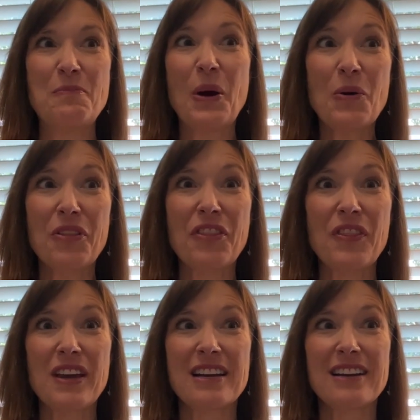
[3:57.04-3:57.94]
both
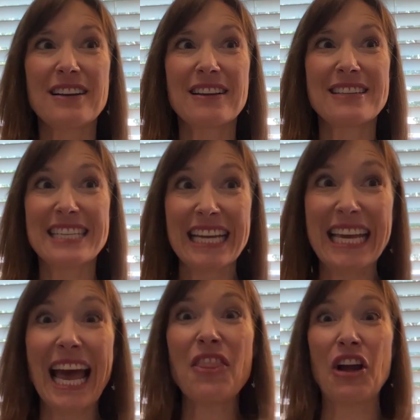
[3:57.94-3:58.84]

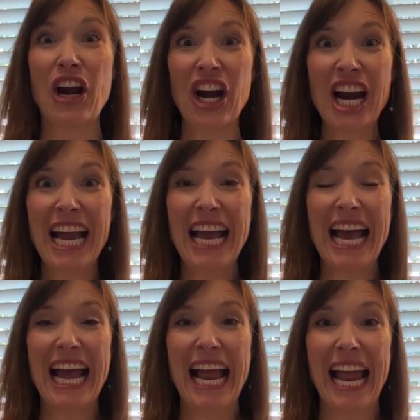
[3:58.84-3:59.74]
together
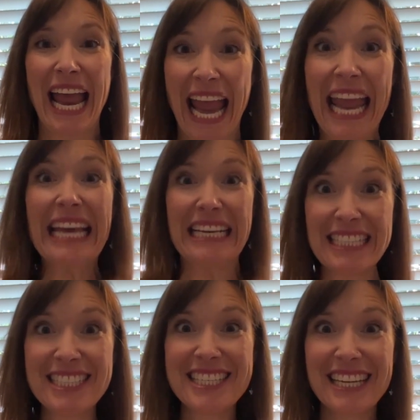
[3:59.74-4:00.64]

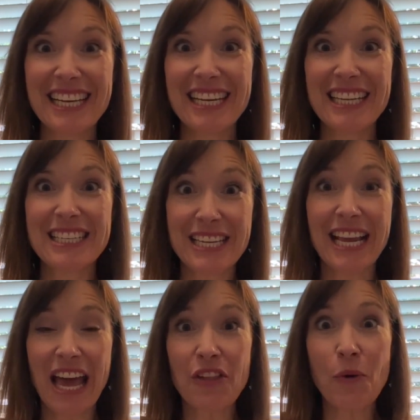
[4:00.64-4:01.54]
and
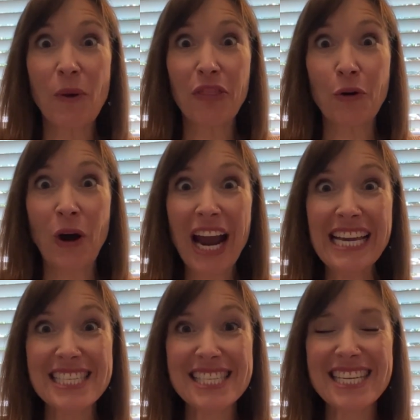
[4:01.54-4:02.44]
together with
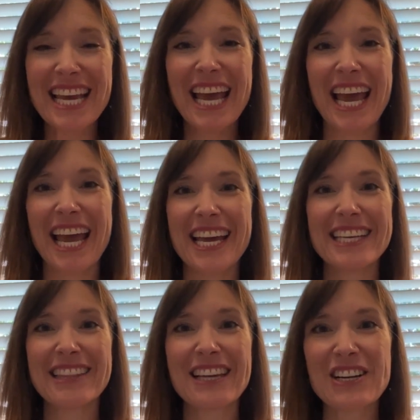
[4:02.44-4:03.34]
Christ.
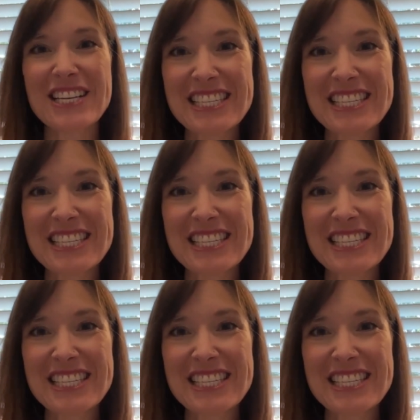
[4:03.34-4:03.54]
And there